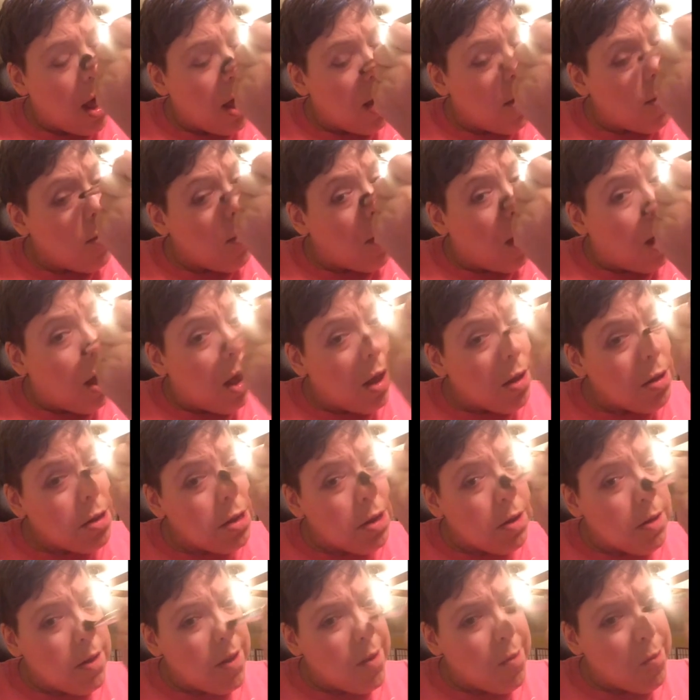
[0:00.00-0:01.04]
And
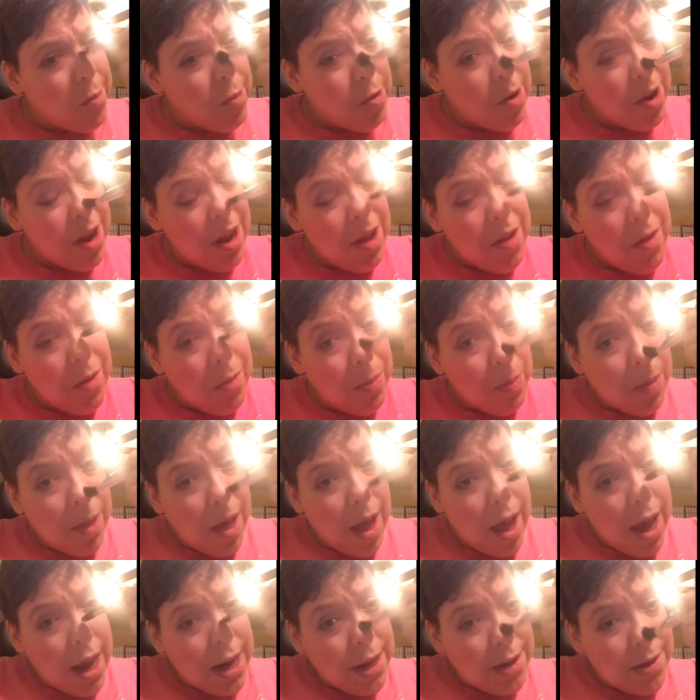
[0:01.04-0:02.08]
also, the more you
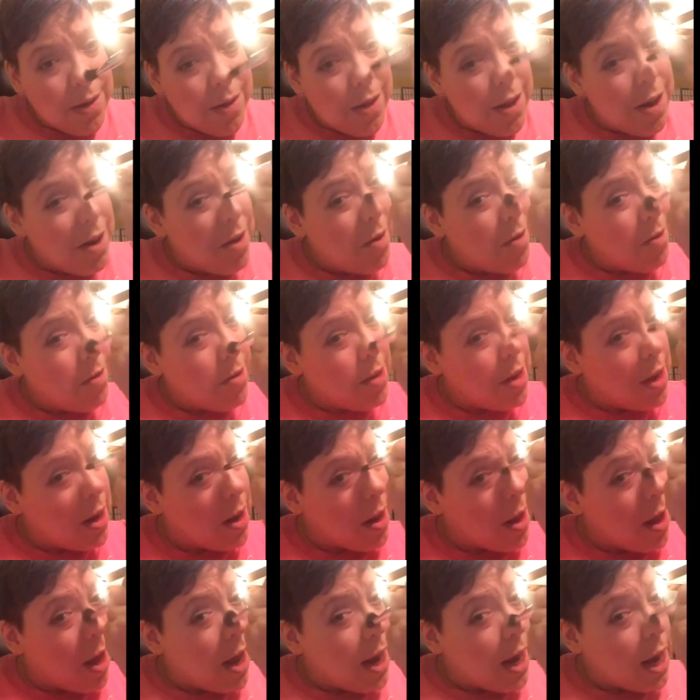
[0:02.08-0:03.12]
apply to the nose,
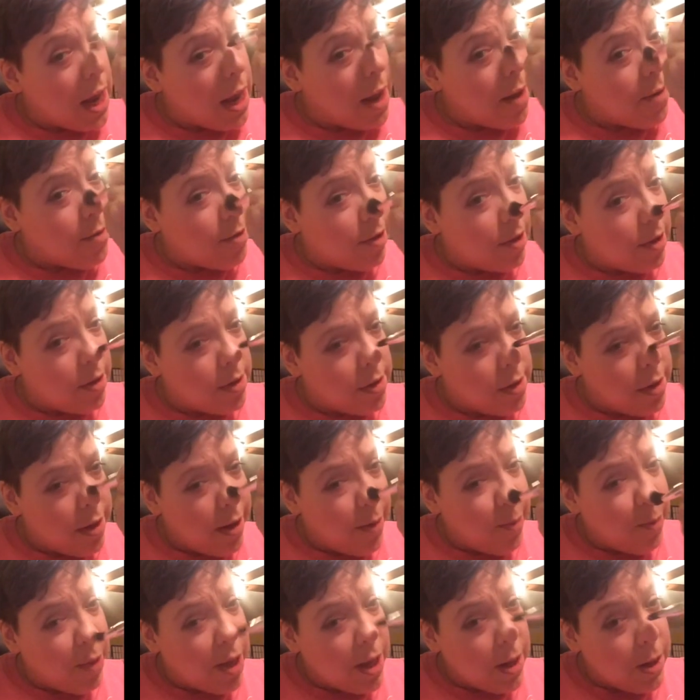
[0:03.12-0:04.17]
it kind of gives a
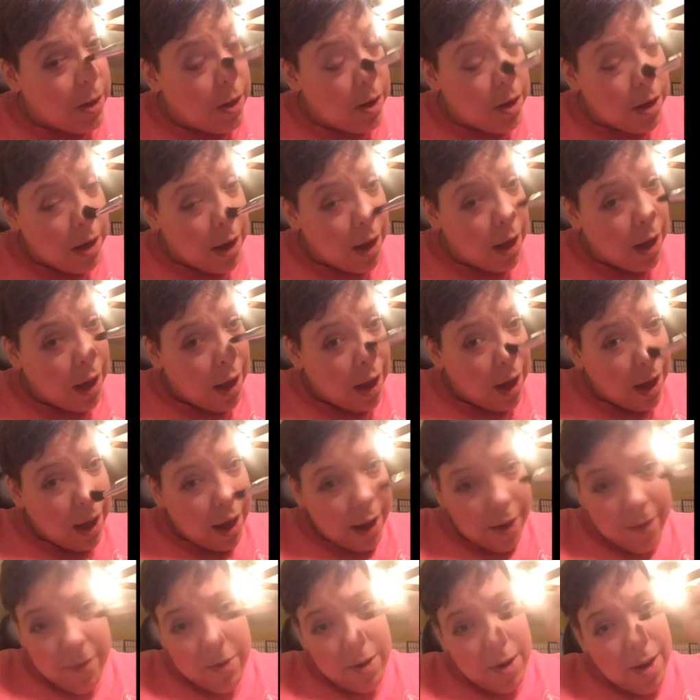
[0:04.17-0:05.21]
slimming look.
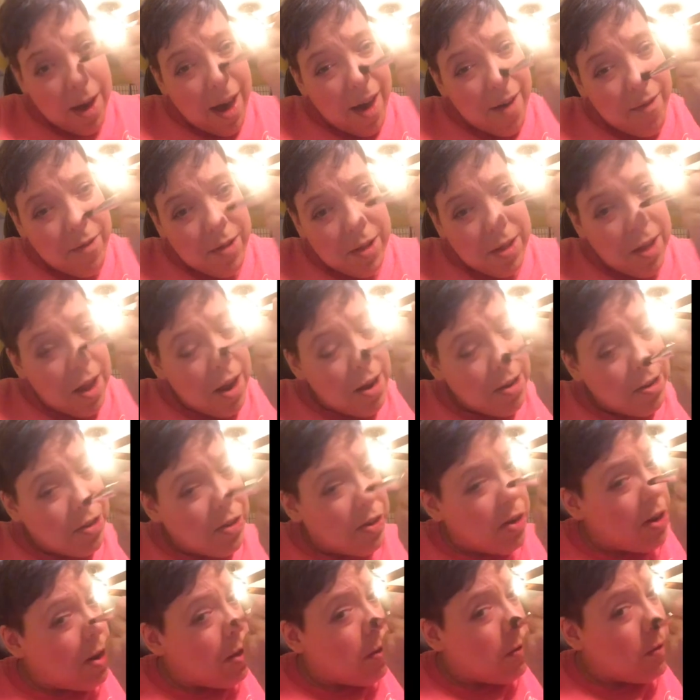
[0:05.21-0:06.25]
If you have a
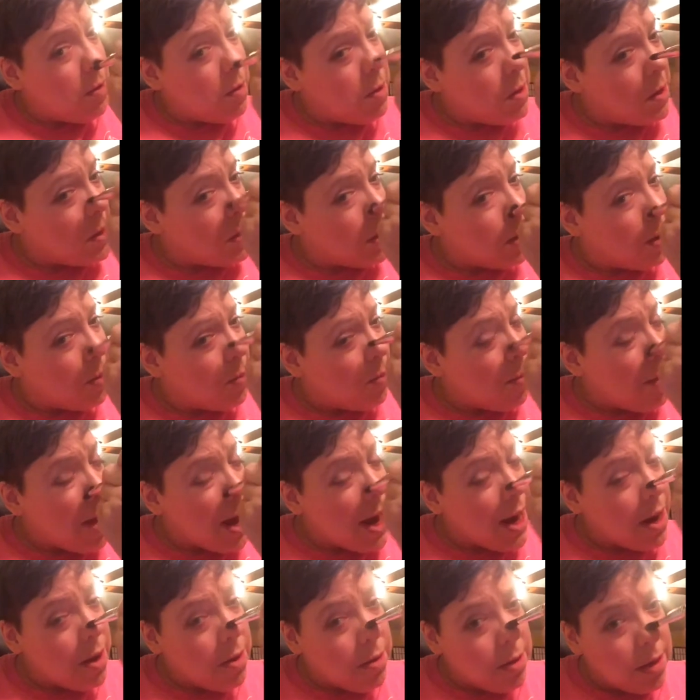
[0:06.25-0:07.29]
larger nose,
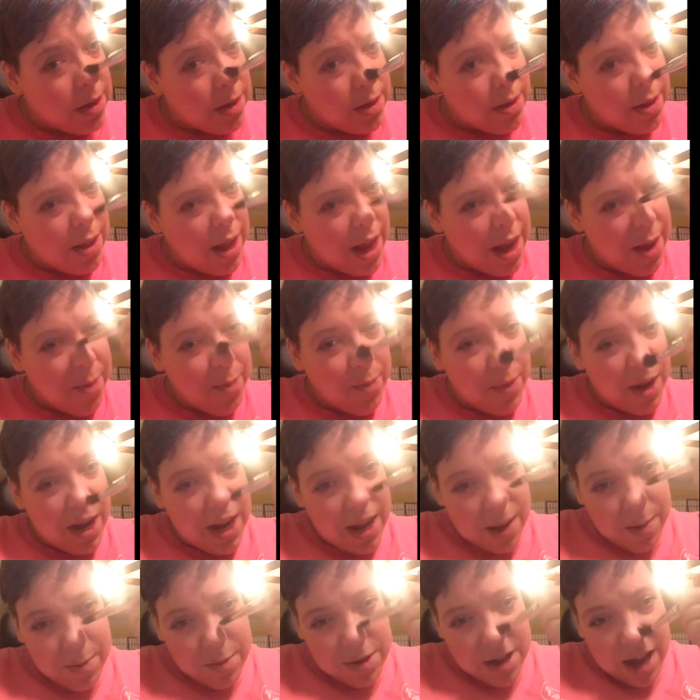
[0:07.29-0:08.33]
my nose is like
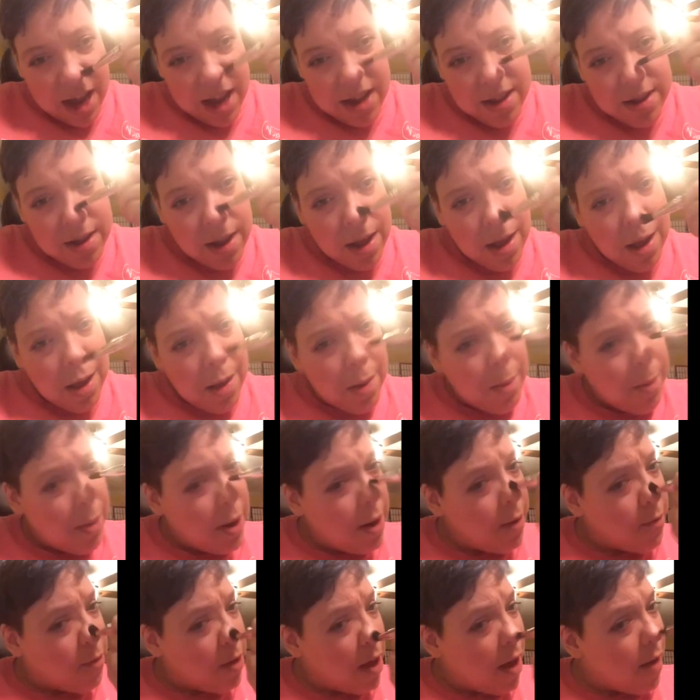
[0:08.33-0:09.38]
medium size, but
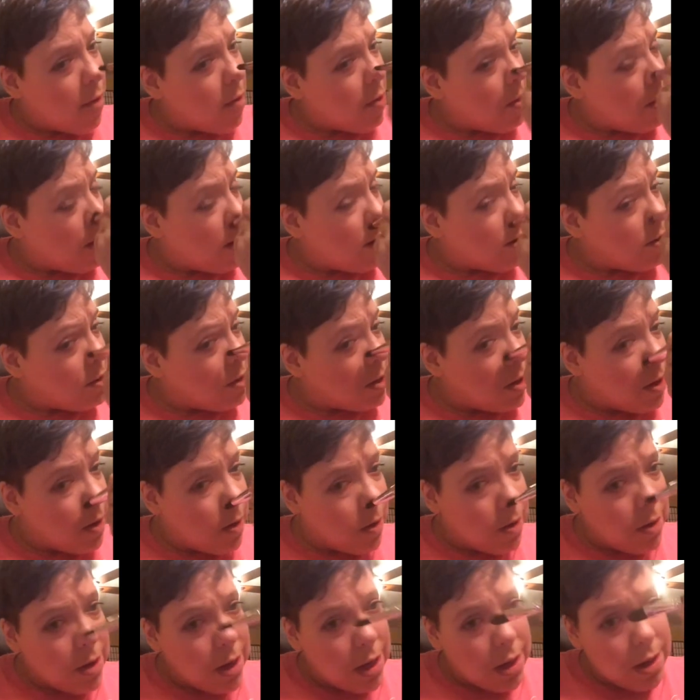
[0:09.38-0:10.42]
if you have a larger
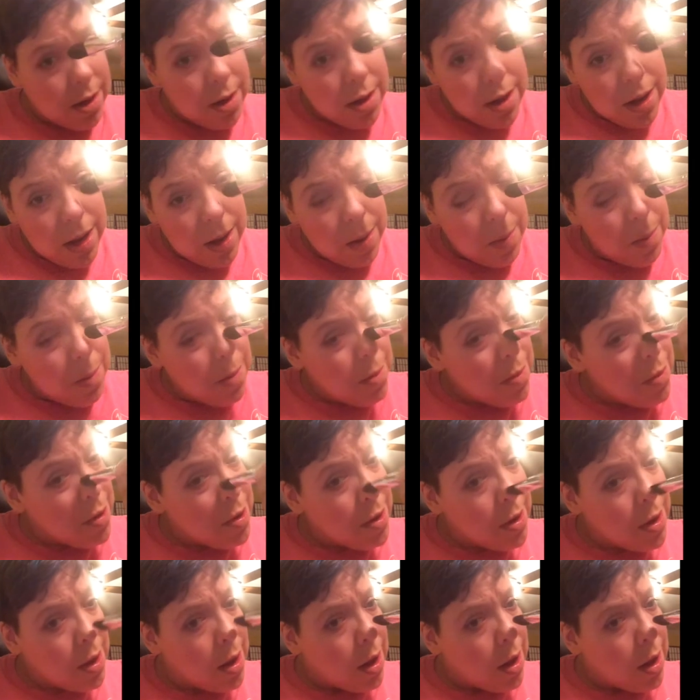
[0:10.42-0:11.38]
nose, it slims